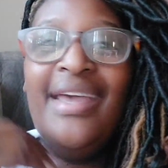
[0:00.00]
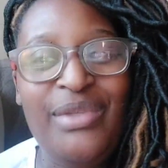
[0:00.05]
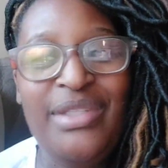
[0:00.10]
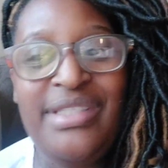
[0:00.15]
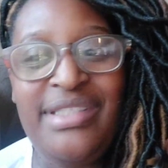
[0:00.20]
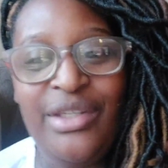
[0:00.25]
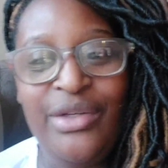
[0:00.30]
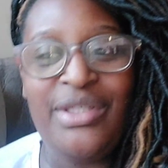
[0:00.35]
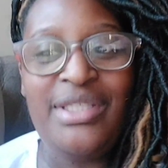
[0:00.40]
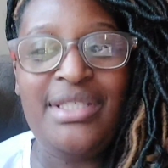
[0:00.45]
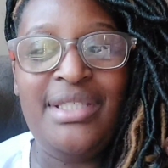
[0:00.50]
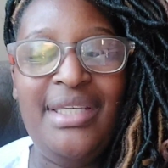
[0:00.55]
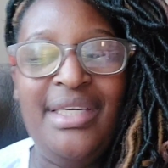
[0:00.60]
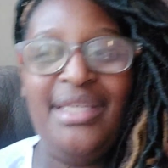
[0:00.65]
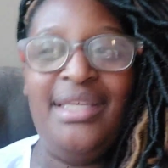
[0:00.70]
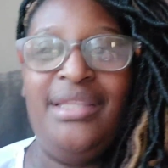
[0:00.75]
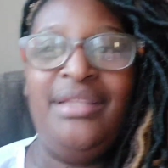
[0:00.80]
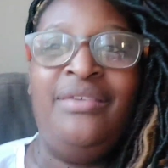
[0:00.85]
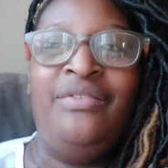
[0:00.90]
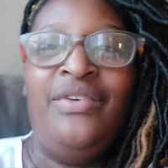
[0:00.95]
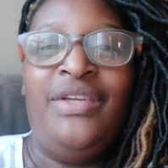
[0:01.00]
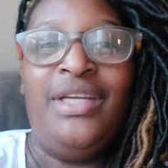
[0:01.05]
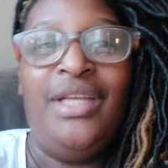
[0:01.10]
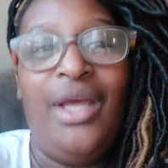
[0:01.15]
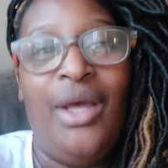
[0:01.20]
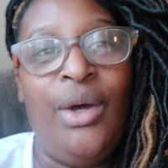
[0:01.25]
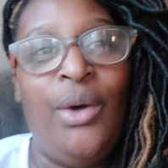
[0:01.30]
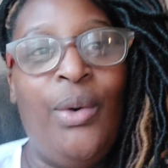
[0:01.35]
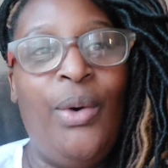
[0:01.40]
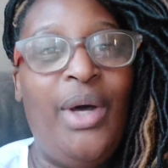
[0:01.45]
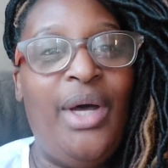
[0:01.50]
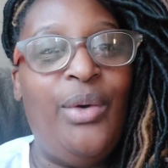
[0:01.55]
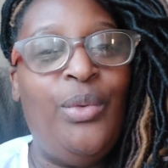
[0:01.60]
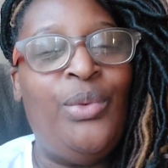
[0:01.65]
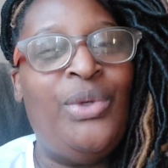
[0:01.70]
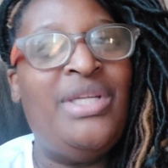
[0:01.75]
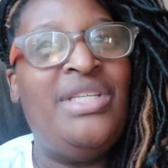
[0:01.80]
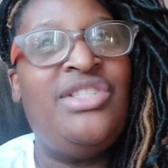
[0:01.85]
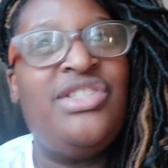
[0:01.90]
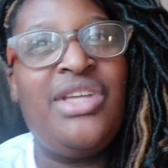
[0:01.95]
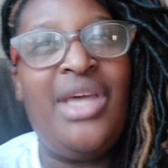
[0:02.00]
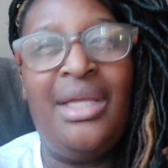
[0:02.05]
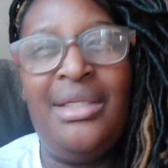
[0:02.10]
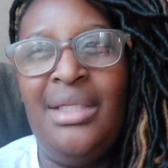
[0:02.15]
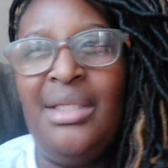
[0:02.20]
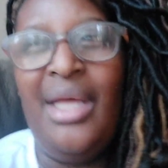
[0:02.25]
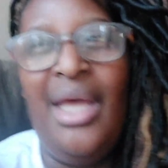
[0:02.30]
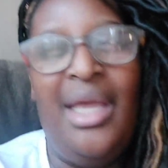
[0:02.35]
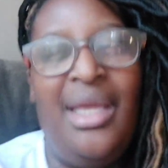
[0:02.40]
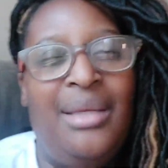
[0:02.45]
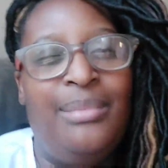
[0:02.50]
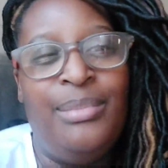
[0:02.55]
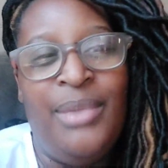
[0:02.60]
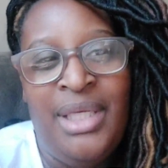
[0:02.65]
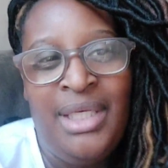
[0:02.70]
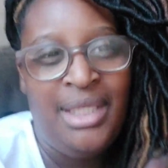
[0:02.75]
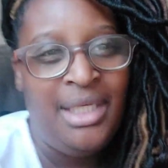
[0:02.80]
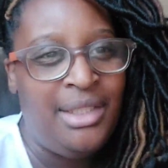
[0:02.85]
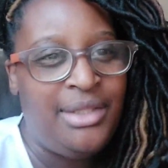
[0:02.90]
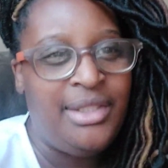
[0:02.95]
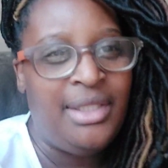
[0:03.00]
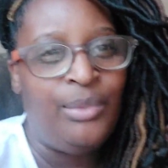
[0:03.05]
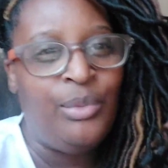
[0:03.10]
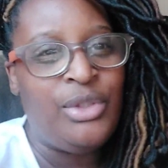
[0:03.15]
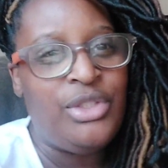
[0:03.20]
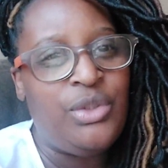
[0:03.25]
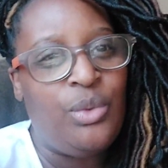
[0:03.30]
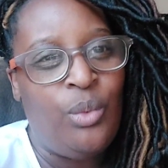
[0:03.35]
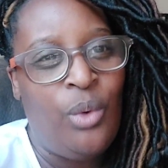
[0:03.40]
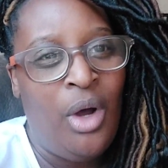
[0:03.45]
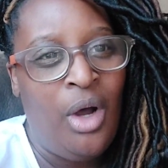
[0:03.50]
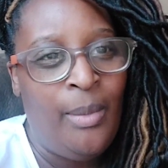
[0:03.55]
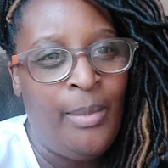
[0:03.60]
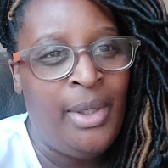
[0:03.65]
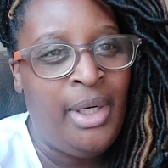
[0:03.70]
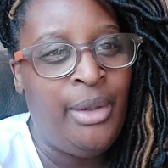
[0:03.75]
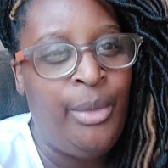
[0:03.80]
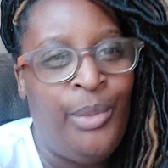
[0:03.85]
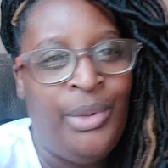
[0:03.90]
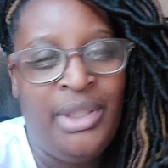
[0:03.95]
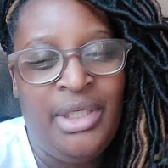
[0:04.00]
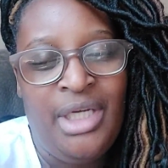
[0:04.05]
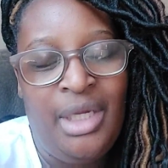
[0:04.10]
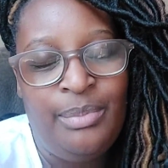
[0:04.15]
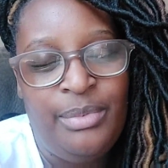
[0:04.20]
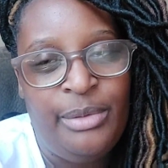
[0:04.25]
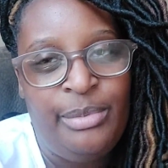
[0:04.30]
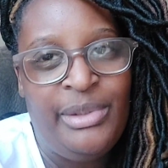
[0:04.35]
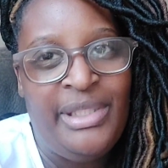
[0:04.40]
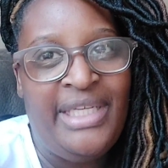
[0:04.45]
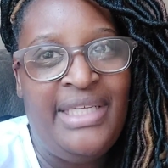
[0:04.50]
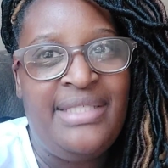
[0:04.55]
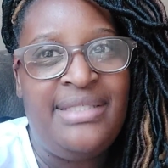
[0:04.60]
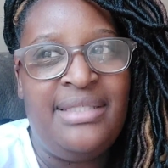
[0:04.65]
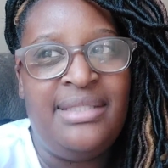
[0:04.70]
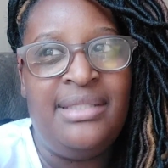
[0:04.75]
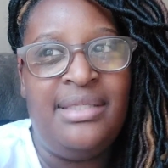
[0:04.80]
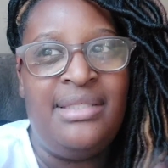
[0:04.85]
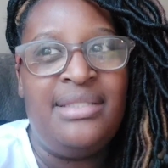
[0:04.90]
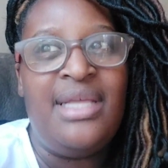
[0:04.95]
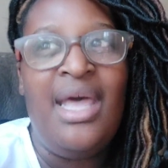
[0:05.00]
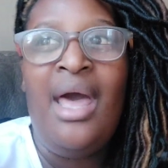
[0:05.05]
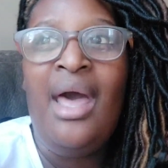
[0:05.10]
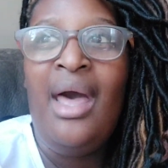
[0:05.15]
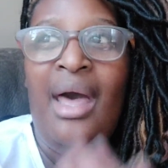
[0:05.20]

Seriously, the video was kind of like me and Ethan went to Walmart, went a couple of places.